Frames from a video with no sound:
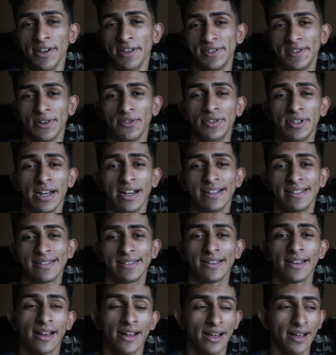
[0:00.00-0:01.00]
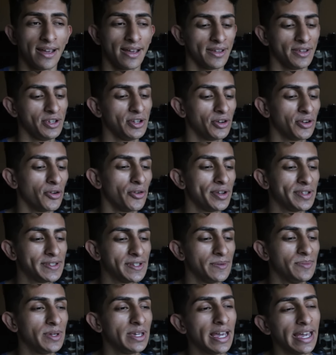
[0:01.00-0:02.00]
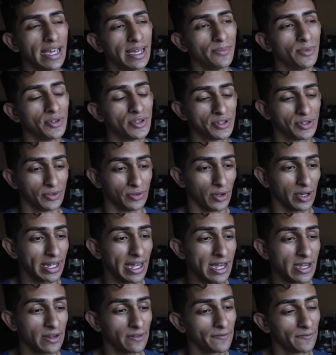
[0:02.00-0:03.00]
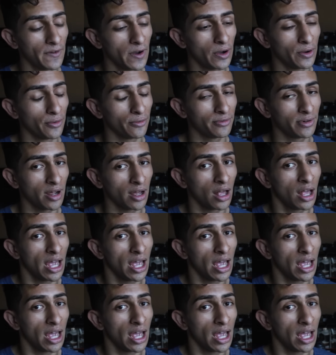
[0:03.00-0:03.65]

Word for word: So yes, you're going to be able to look at your phone,